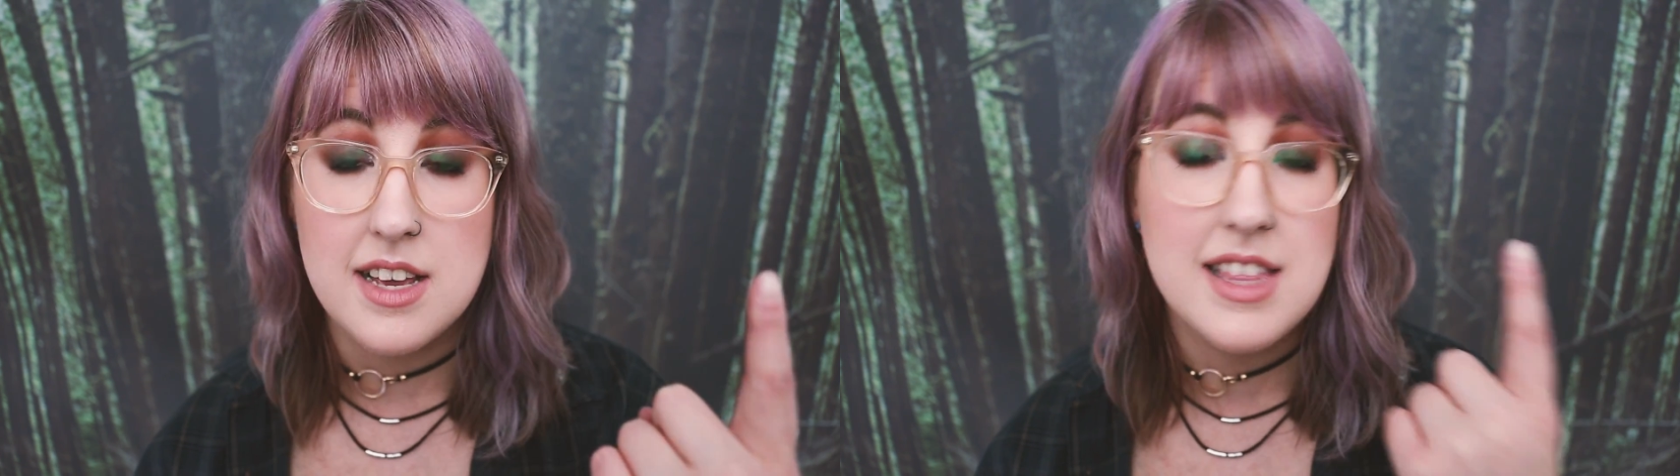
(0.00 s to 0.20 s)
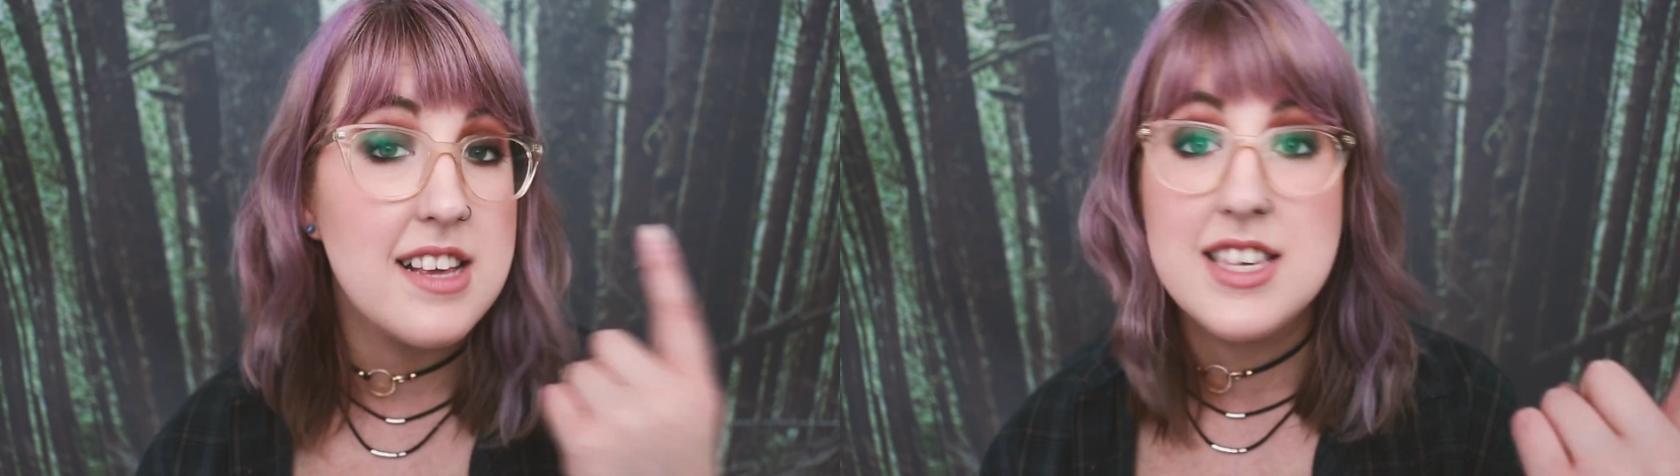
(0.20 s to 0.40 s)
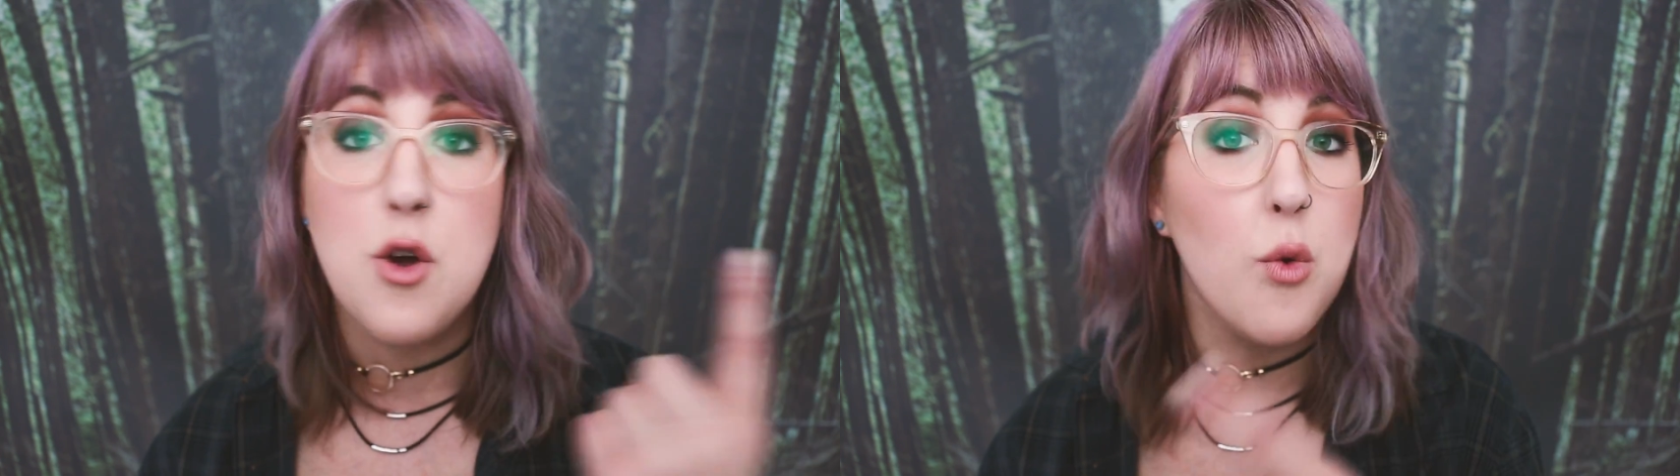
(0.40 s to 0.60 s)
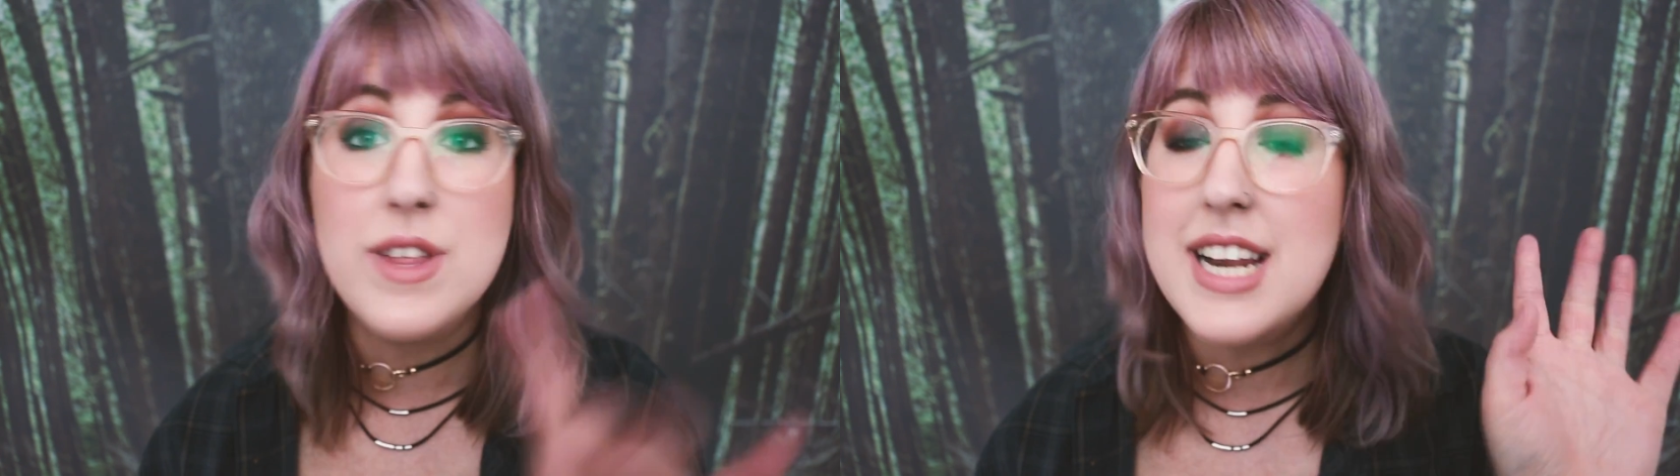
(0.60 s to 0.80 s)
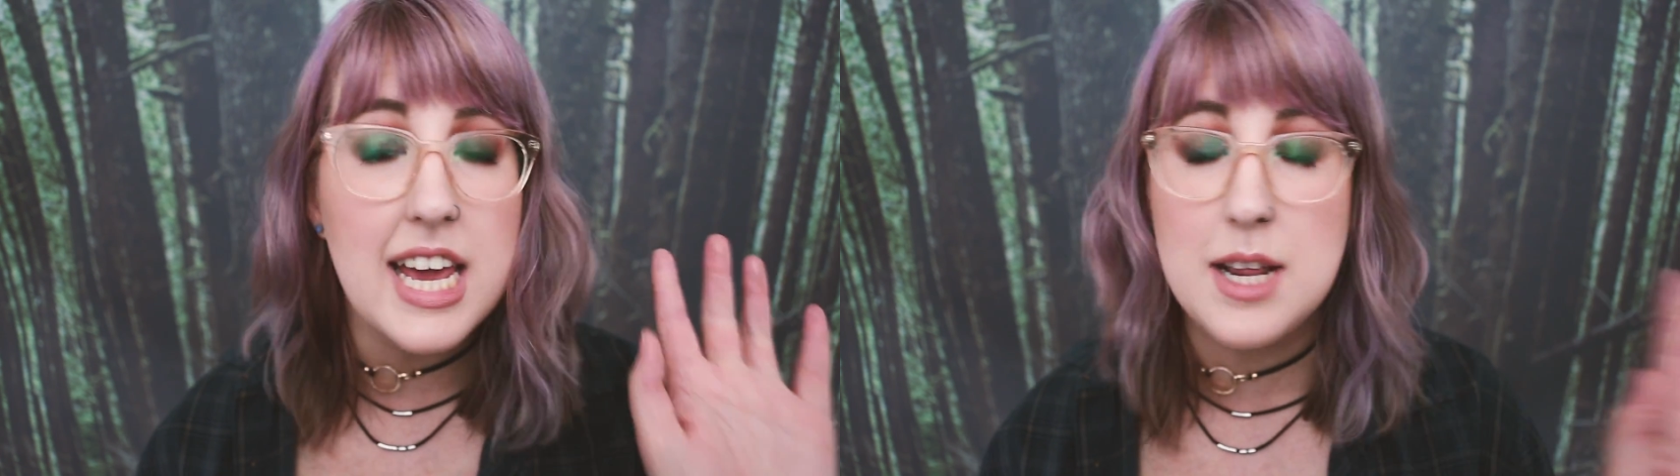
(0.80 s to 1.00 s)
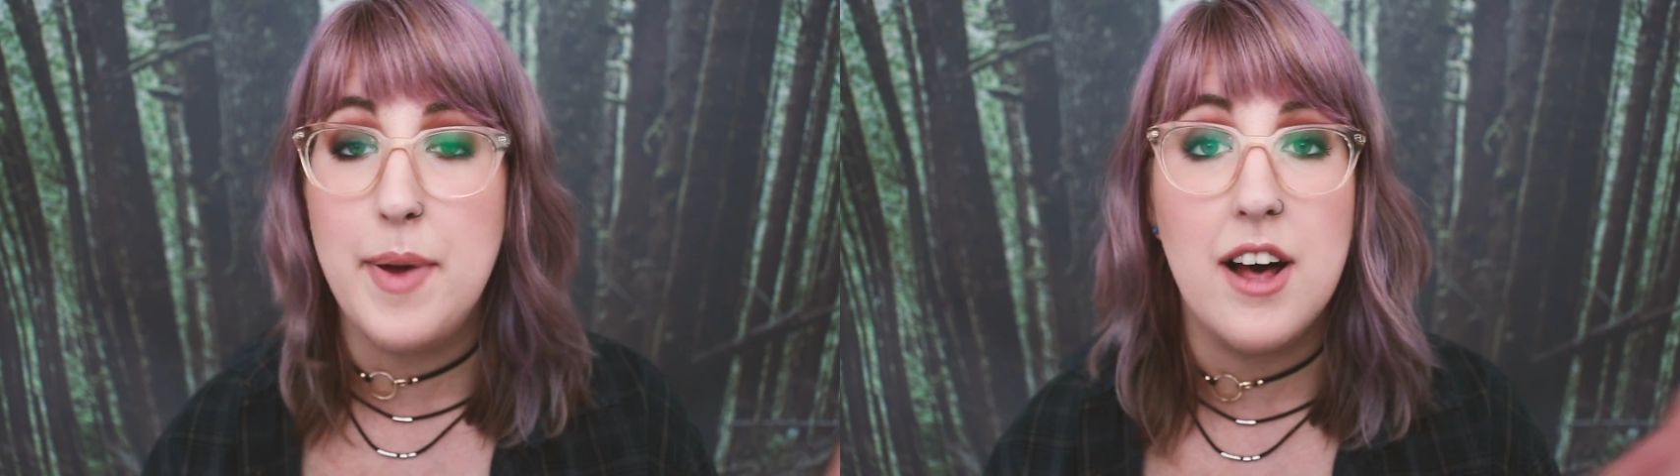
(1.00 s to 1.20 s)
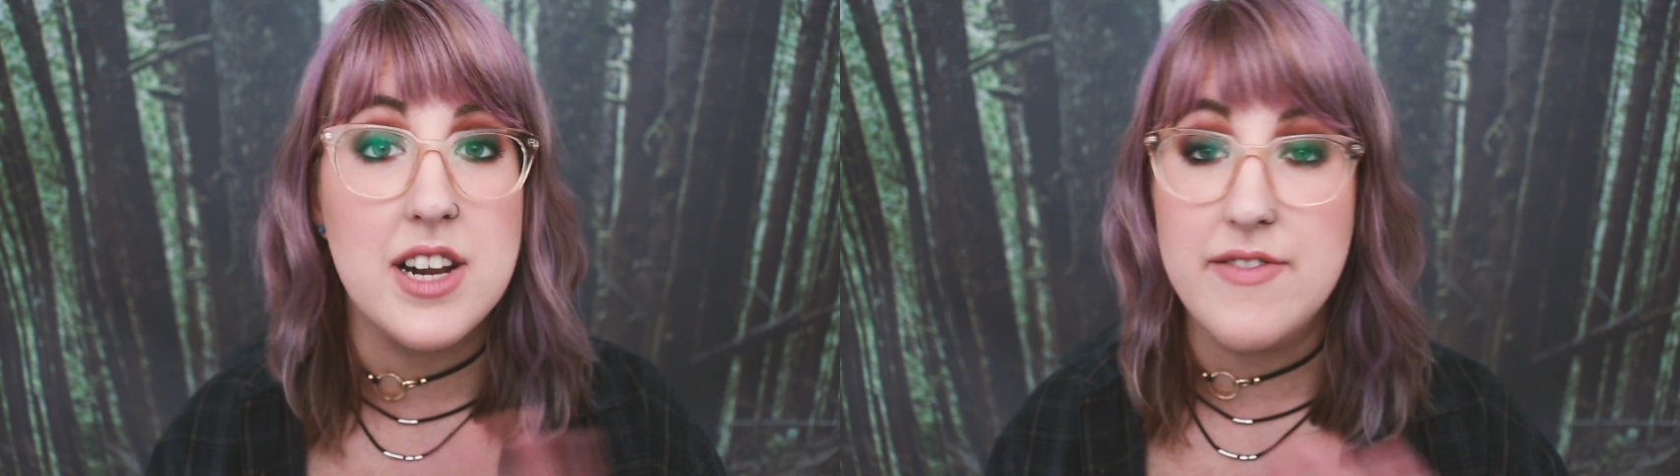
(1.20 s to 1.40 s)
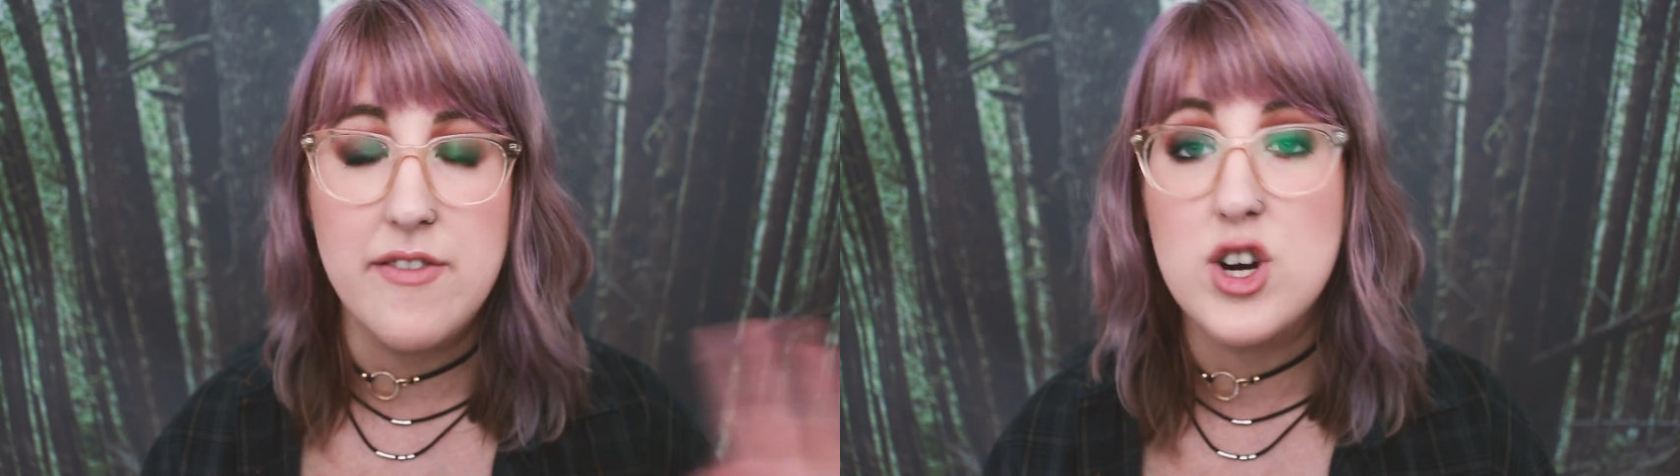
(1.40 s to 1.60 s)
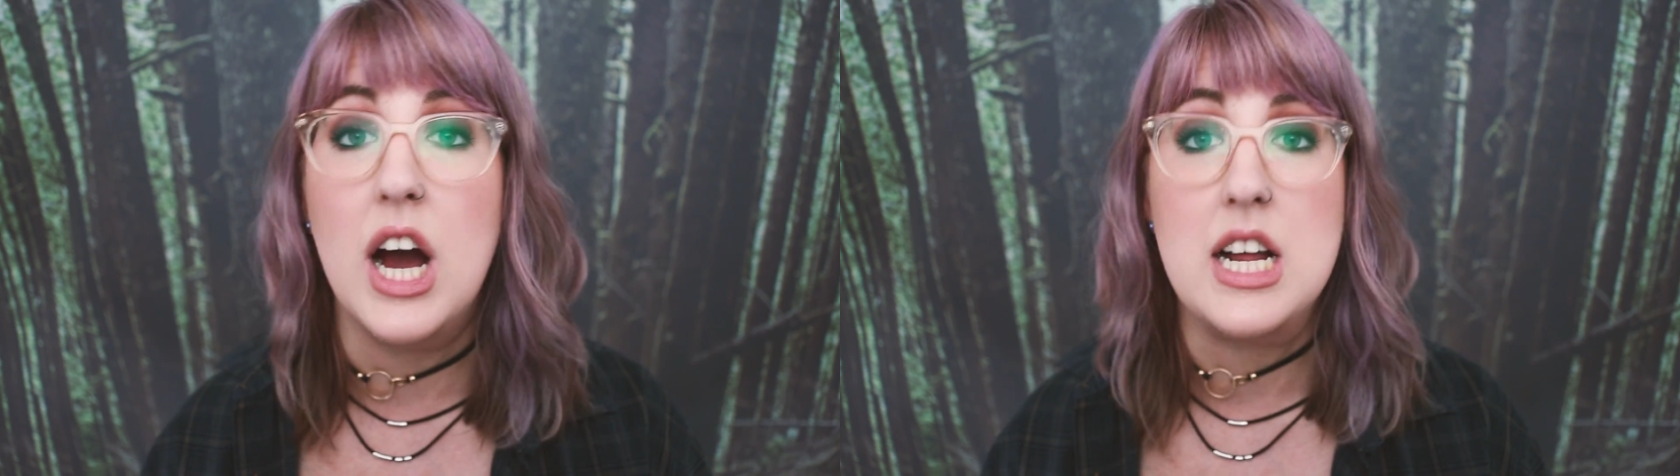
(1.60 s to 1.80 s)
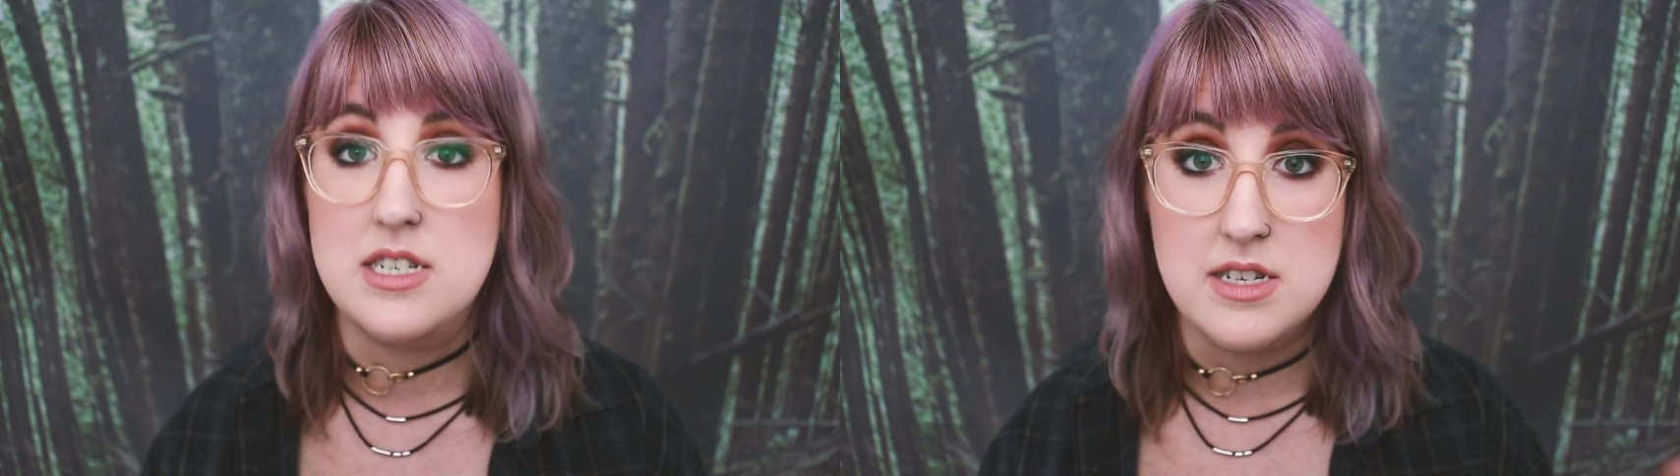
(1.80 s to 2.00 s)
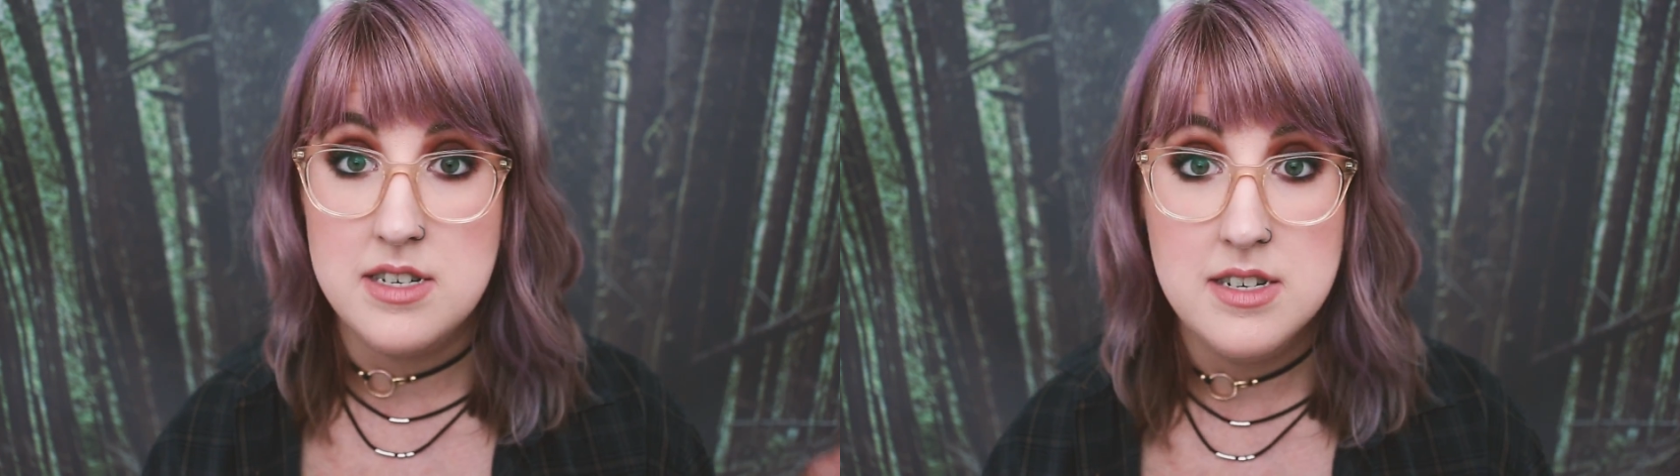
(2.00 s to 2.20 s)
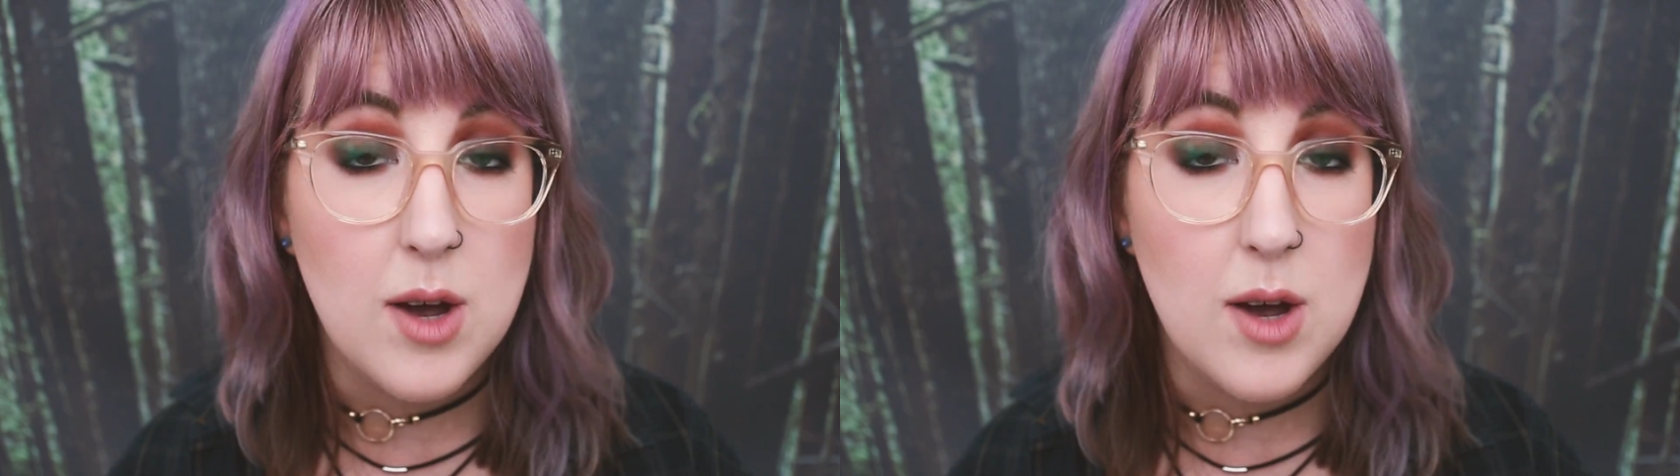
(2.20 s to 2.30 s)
Like, that's the only Naked palette I've ever gotten.